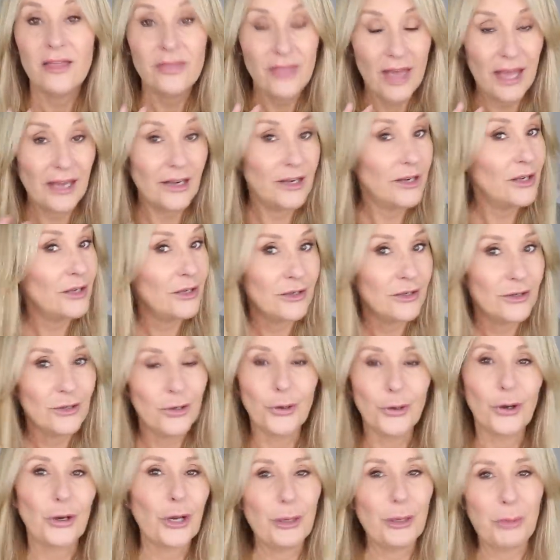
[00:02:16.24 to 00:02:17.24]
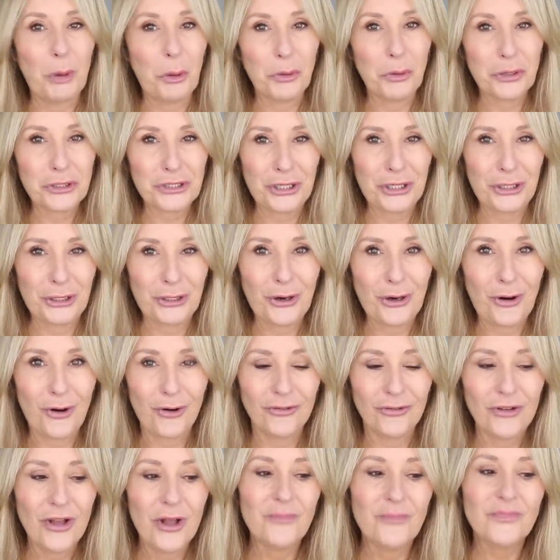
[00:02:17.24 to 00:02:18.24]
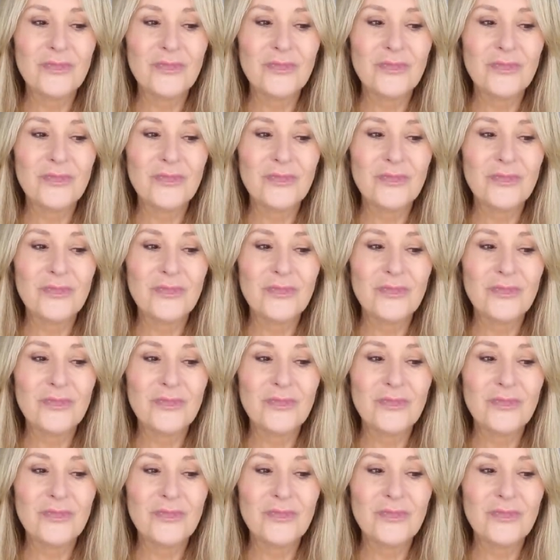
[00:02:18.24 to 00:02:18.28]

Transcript: then you're not going to be washing it off.